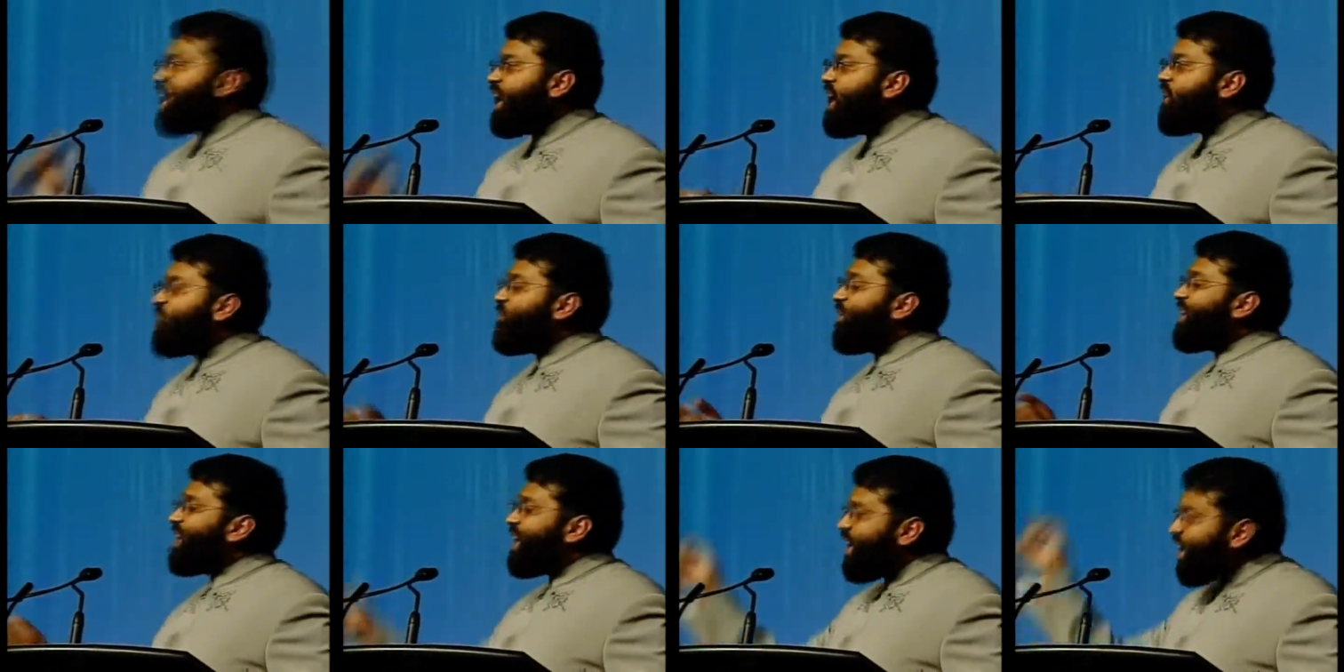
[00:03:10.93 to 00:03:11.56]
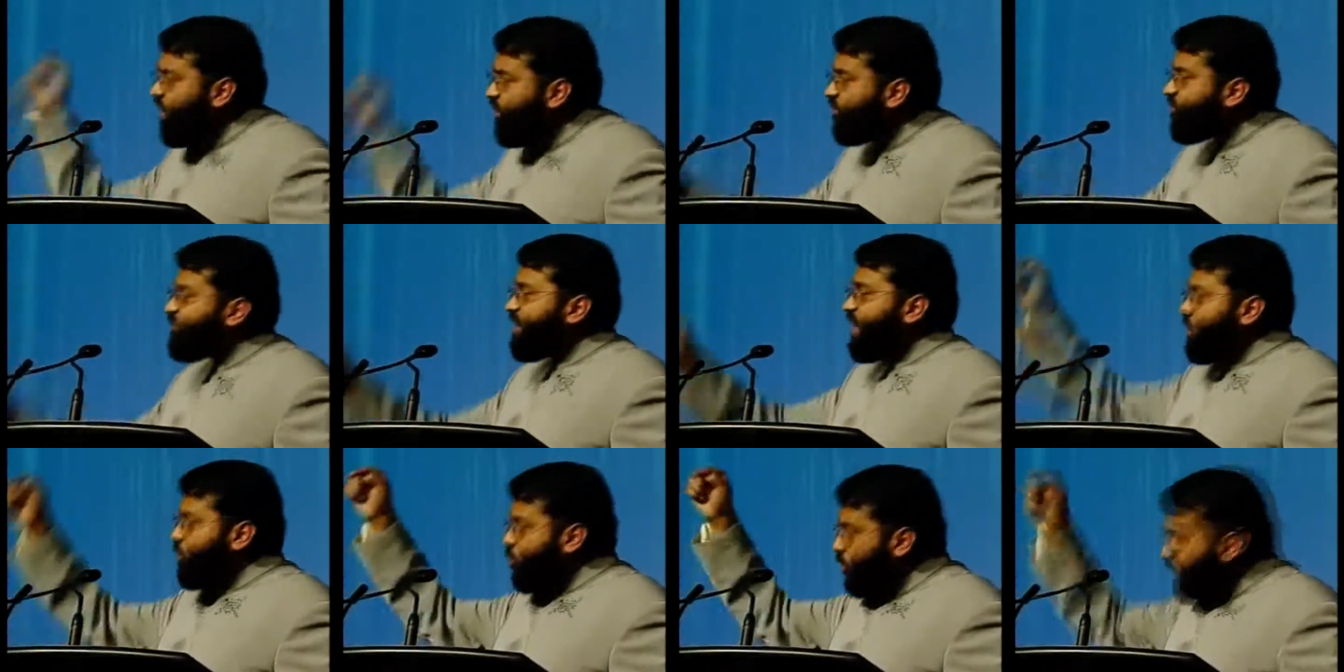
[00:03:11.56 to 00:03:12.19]
Even
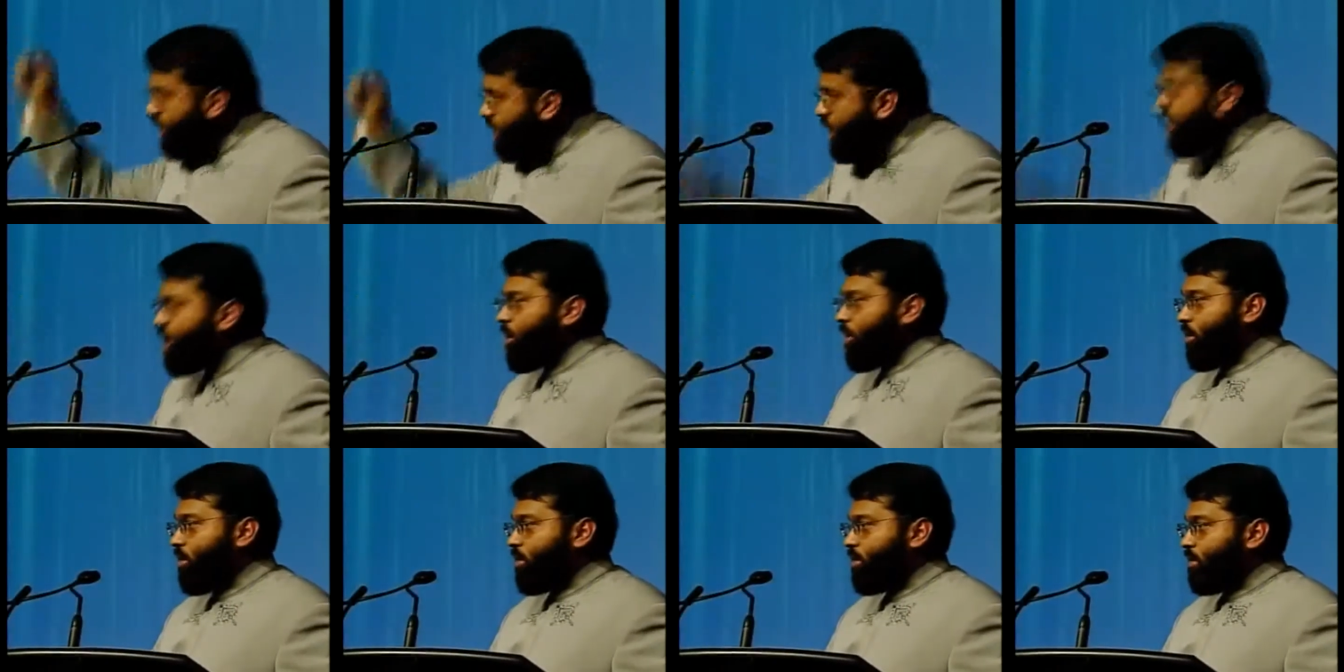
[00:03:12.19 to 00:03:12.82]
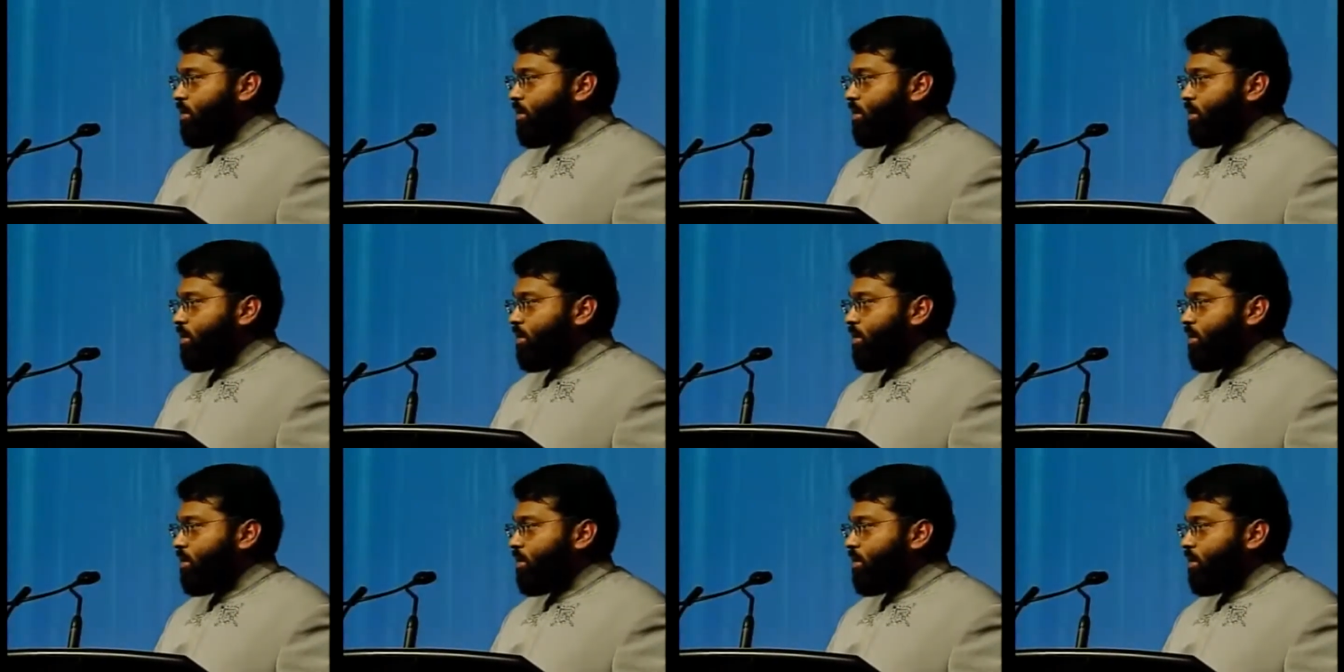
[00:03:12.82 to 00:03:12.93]
if they could hear,